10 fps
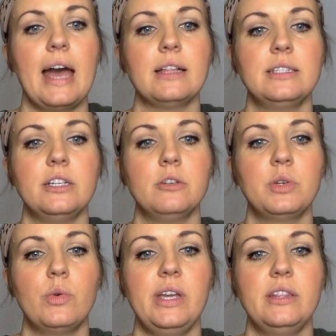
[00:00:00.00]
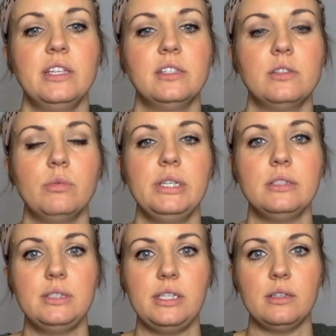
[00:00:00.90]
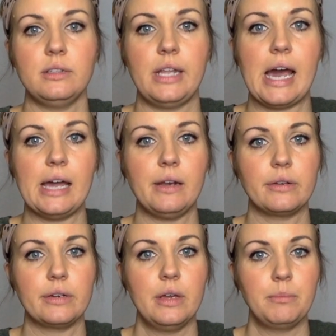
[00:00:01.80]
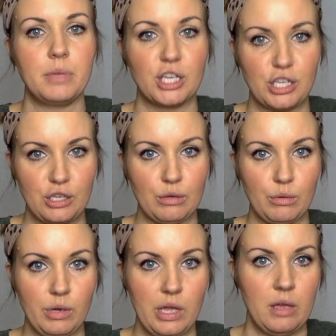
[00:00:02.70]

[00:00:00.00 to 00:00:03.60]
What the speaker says: Alexander McQueen. This is the real deal, not McHugh.